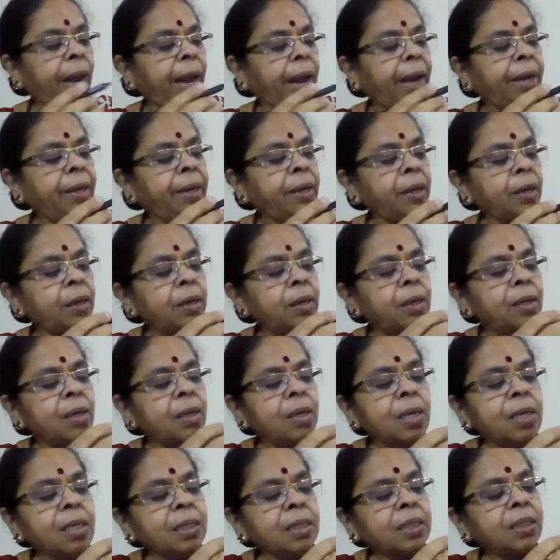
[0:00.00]
And
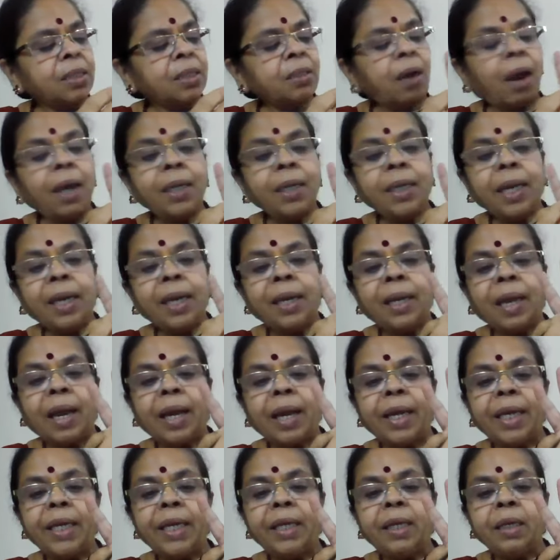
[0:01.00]
start a
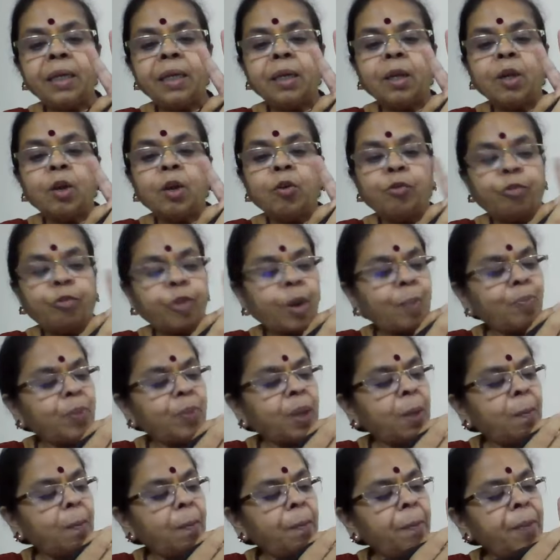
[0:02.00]
line
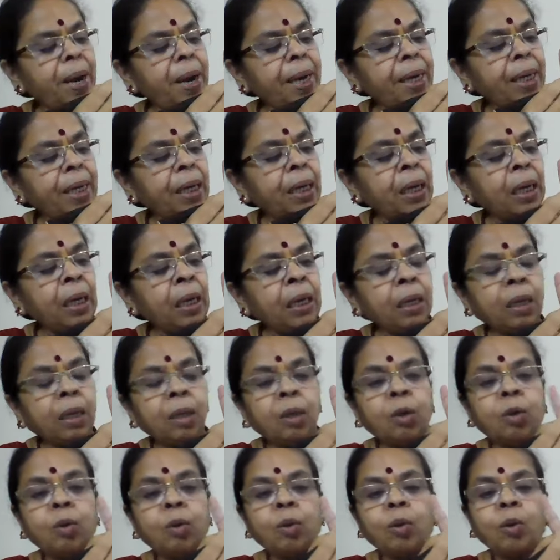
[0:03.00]
from the middle
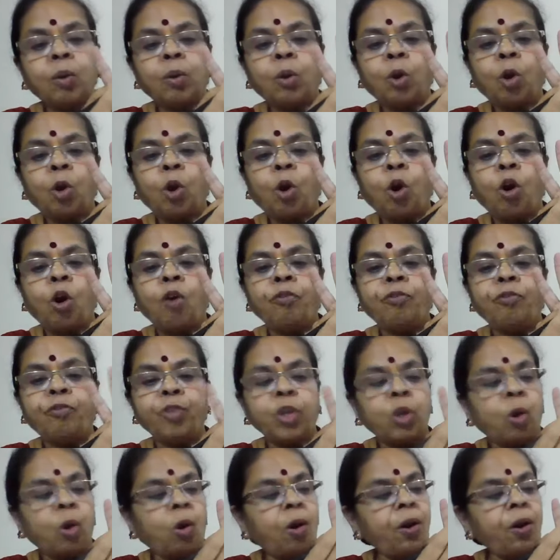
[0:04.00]
of
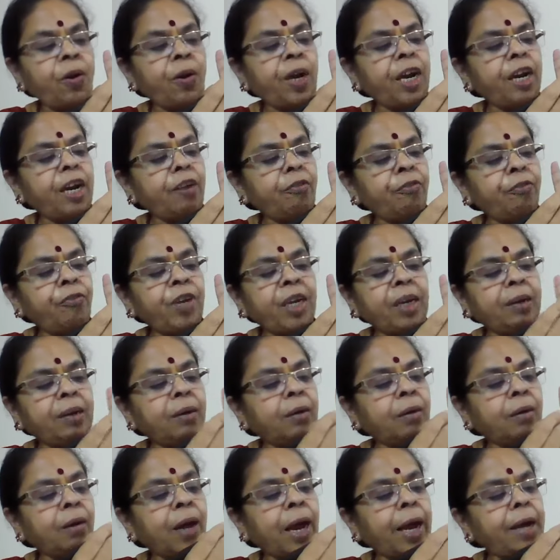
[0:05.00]
your ring
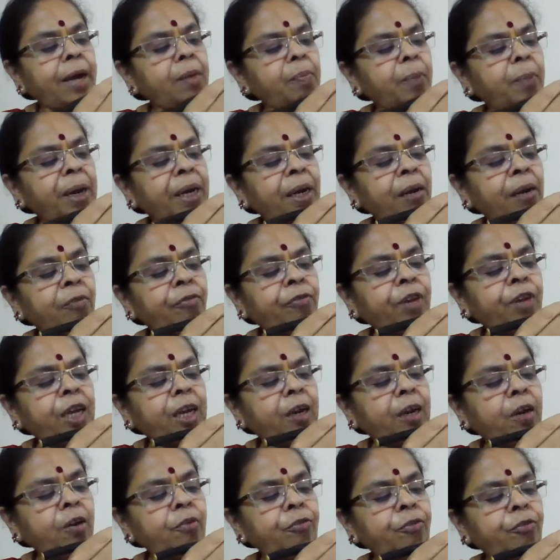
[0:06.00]
finger and middle
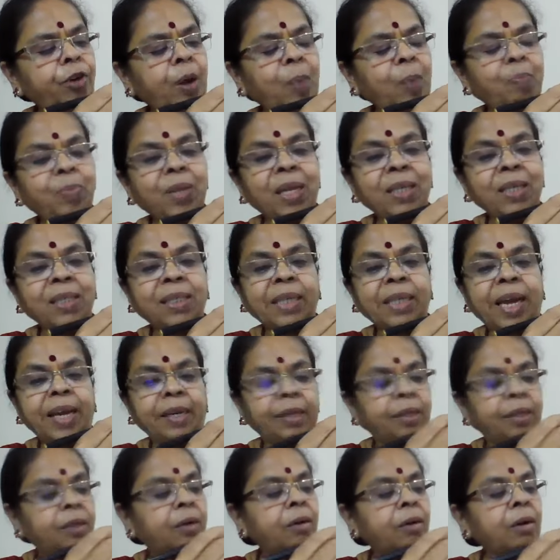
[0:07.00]
finger from the
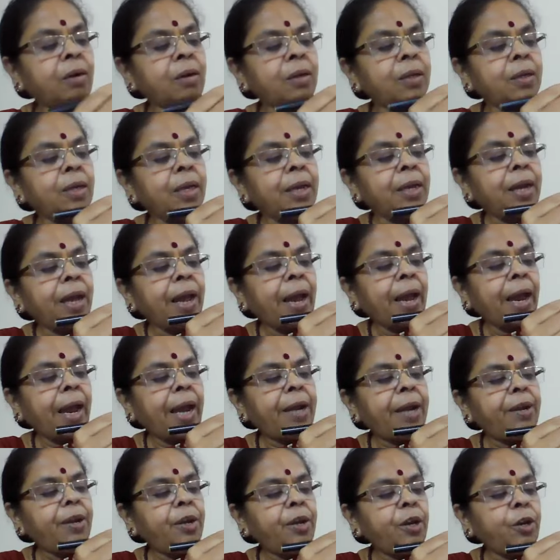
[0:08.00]
center,
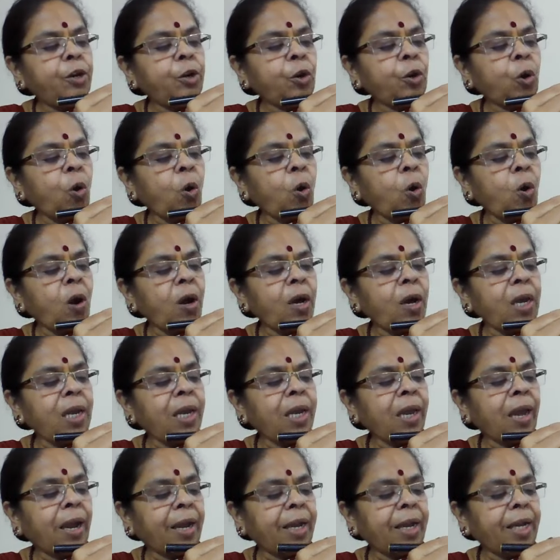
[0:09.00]
and draw a
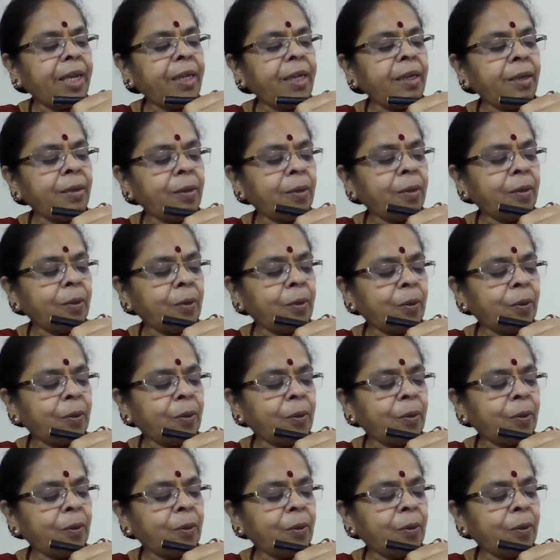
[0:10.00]
line